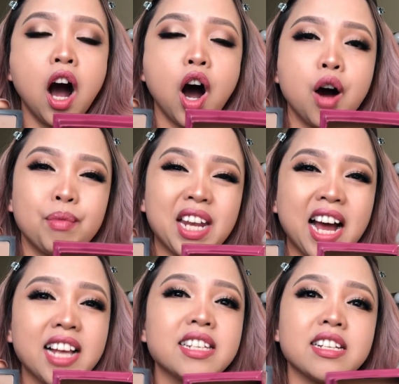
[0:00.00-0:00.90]
It
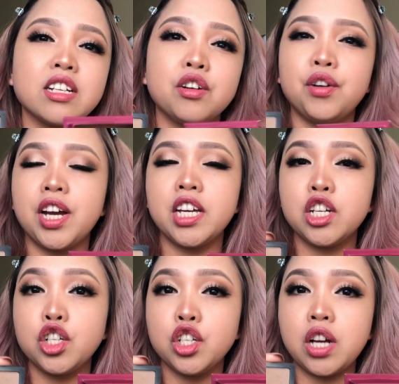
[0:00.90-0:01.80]
has a
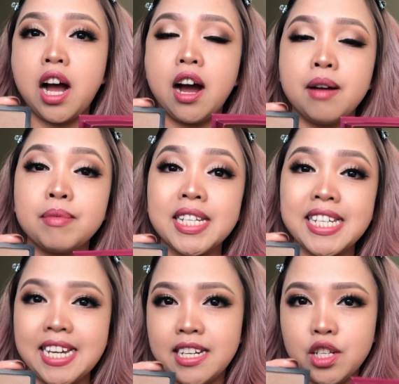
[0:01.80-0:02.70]
grayish
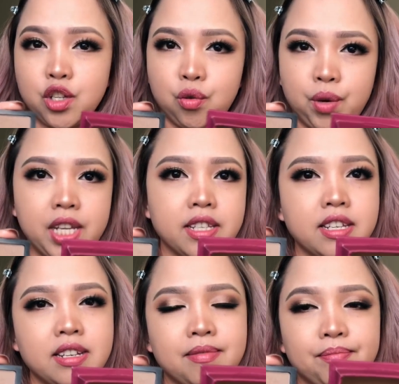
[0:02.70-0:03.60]
tint to it.